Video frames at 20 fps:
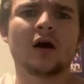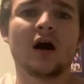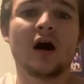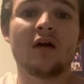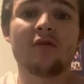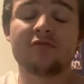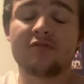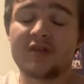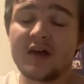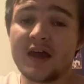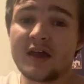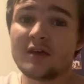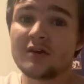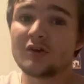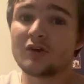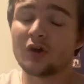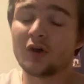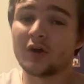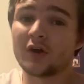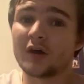I've then
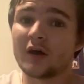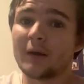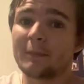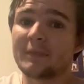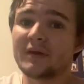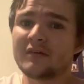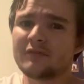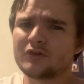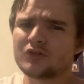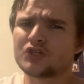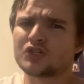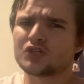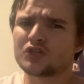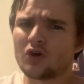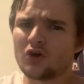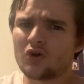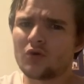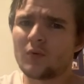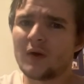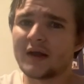got a bit of a
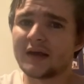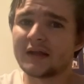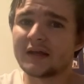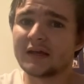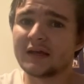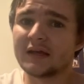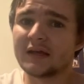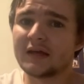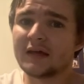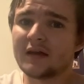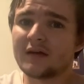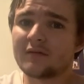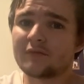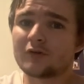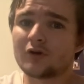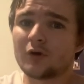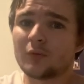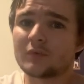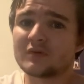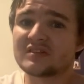shock one here, and I've
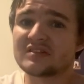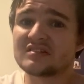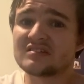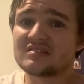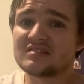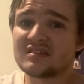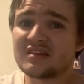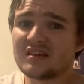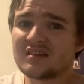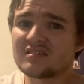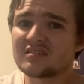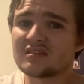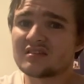got with six